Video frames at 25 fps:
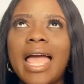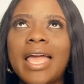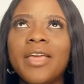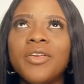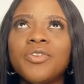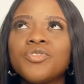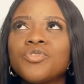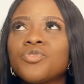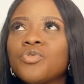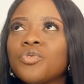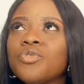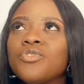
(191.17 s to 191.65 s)
I
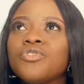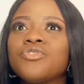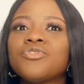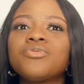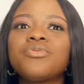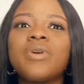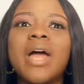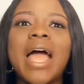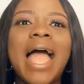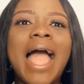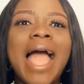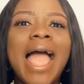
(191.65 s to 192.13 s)
used to
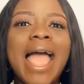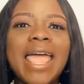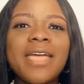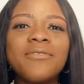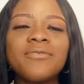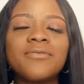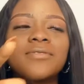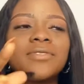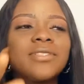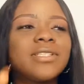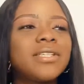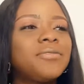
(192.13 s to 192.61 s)

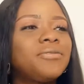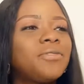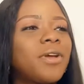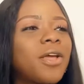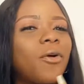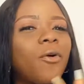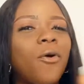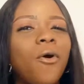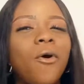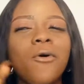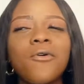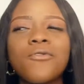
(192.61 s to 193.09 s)
drive to
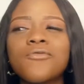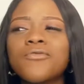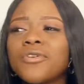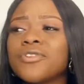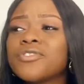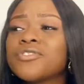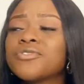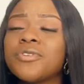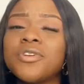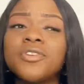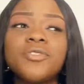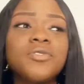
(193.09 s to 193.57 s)
different
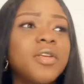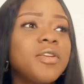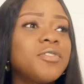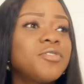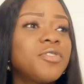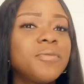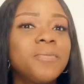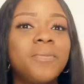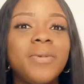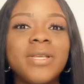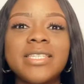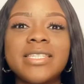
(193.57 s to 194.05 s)
corridors, strange
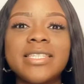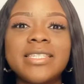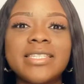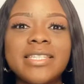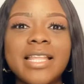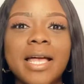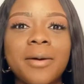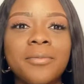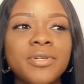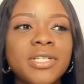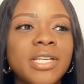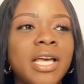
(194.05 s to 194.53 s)
places in
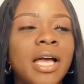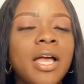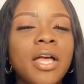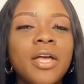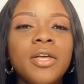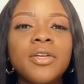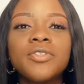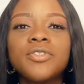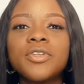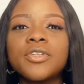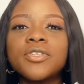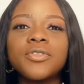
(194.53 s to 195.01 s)
Abuja
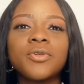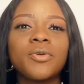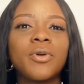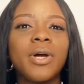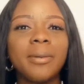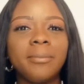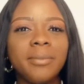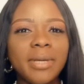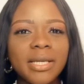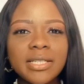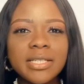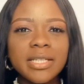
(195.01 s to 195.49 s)
just to go
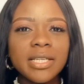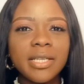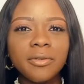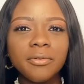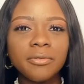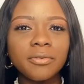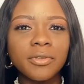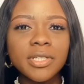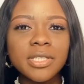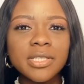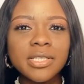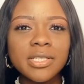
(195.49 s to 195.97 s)
and make
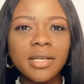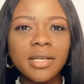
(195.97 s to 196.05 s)
deliveries